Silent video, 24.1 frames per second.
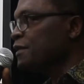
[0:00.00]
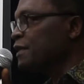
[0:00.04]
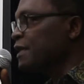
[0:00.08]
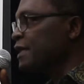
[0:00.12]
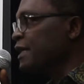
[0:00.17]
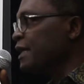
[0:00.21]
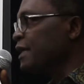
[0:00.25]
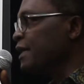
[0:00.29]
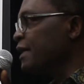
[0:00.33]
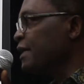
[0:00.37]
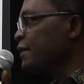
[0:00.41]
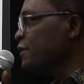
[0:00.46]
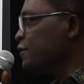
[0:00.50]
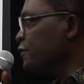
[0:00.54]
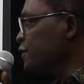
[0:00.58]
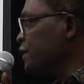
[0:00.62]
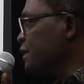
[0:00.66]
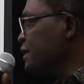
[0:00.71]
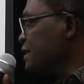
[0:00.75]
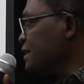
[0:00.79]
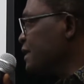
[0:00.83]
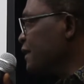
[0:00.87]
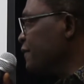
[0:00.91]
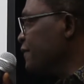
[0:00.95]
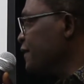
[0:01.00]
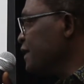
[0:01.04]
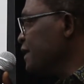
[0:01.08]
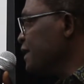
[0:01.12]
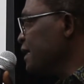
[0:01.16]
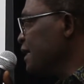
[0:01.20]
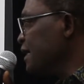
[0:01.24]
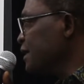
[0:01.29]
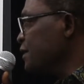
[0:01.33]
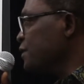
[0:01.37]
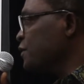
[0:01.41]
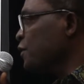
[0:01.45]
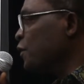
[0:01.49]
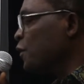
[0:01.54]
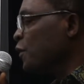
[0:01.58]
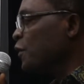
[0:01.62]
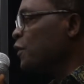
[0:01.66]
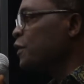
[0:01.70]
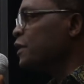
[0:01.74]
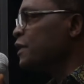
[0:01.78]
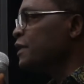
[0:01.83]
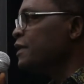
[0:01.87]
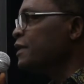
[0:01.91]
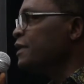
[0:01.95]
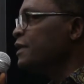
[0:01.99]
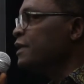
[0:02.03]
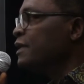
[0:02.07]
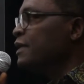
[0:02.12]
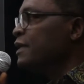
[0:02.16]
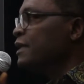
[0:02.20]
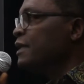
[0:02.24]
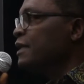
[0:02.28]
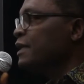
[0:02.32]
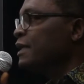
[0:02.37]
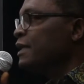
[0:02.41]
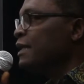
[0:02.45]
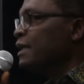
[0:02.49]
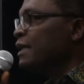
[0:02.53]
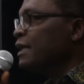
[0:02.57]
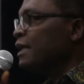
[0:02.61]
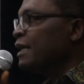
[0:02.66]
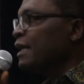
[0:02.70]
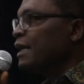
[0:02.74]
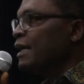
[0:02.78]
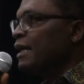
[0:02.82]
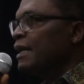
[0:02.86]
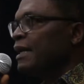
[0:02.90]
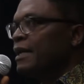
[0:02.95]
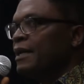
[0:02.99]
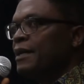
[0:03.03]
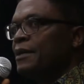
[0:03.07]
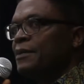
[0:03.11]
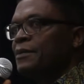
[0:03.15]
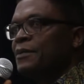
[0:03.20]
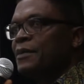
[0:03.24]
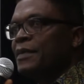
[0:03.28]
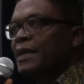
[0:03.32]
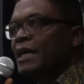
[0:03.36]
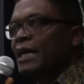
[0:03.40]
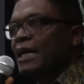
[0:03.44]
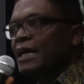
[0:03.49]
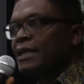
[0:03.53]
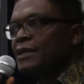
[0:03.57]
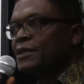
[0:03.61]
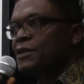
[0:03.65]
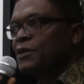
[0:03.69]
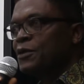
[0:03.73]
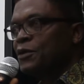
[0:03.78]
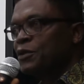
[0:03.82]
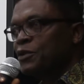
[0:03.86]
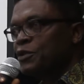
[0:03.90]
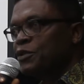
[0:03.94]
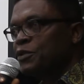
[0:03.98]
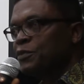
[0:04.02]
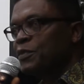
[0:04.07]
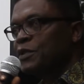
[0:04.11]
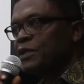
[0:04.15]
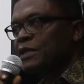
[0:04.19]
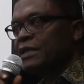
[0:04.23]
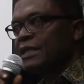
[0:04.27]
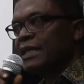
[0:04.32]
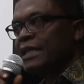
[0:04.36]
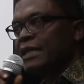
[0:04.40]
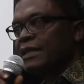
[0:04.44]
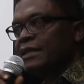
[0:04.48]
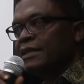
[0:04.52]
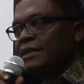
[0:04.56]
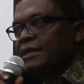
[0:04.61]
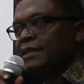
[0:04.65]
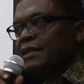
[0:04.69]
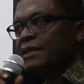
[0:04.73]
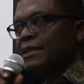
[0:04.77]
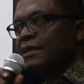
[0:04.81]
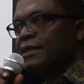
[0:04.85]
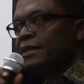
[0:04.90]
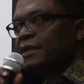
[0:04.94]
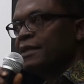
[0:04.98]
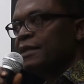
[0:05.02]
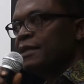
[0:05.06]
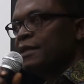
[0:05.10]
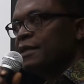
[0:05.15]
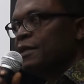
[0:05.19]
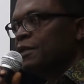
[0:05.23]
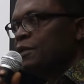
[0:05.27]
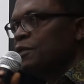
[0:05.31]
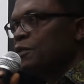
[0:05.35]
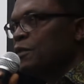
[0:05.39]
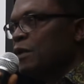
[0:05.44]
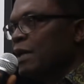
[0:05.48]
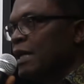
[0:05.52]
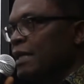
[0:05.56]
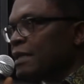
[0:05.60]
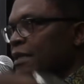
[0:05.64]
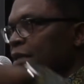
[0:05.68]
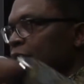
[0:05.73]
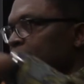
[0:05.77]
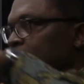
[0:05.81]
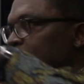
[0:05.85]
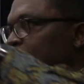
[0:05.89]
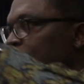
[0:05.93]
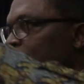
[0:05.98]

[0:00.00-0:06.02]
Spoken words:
today, 27 years on, has contributed to our